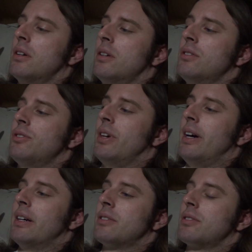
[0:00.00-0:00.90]
is
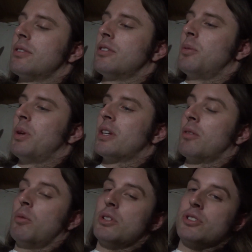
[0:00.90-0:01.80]
that depending
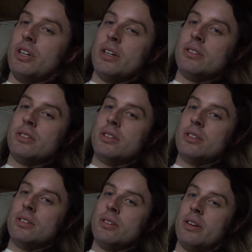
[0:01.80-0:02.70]
on which side
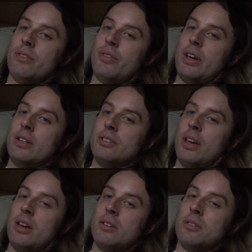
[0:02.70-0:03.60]
the van is
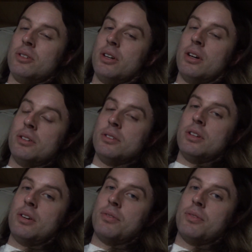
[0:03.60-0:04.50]
angled on,
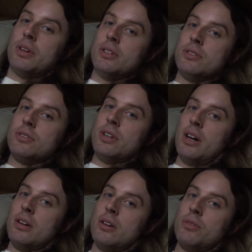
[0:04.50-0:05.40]
if it's
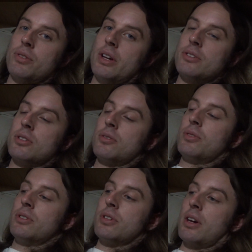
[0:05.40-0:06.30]
not on a flat
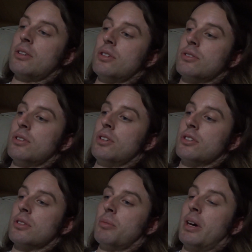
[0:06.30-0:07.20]
surface, I can just
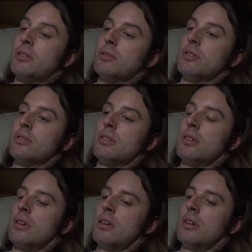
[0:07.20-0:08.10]
adjust the mattress.
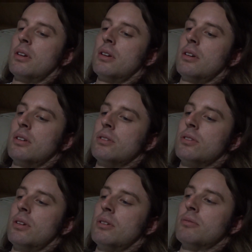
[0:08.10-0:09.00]

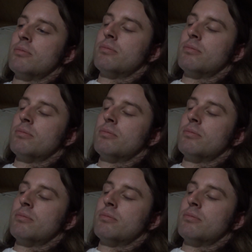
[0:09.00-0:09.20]
So